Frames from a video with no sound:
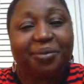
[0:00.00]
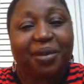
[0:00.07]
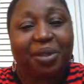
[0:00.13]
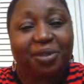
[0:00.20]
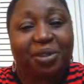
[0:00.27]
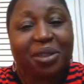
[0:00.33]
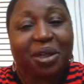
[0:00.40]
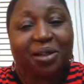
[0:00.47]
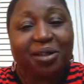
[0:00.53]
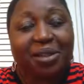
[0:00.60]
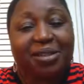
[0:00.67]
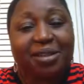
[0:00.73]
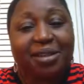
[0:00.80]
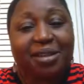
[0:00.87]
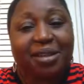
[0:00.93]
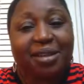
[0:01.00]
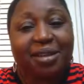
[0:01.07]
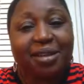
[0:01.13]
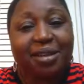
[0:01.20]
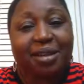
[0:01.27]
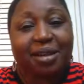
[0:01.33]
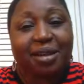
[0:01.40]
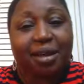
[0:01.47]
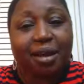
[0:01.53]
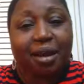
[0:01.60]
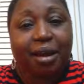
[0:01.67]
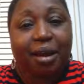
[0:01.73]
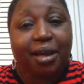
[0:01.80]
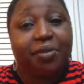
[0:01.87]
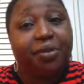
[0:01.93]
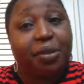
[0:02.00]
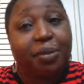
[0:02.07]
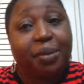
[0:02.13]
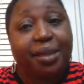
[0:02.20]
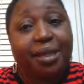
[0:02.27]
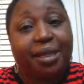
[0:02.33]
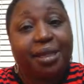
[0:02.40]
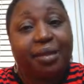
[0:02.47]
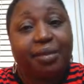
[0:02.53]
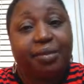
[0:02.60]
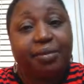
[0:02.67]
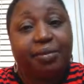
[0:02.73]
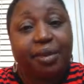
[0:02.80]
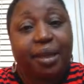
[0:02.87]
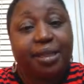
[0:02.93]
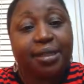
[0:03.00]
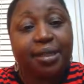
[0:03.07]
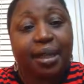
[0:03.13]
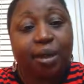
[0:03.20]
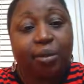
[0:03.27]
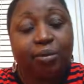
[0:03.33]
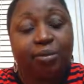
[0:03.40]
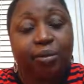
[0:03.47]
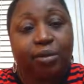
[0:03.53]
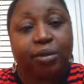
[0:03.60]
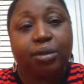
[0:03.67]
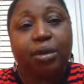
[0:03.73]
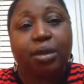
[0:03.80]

I'll share and see if somebody finds it helpful.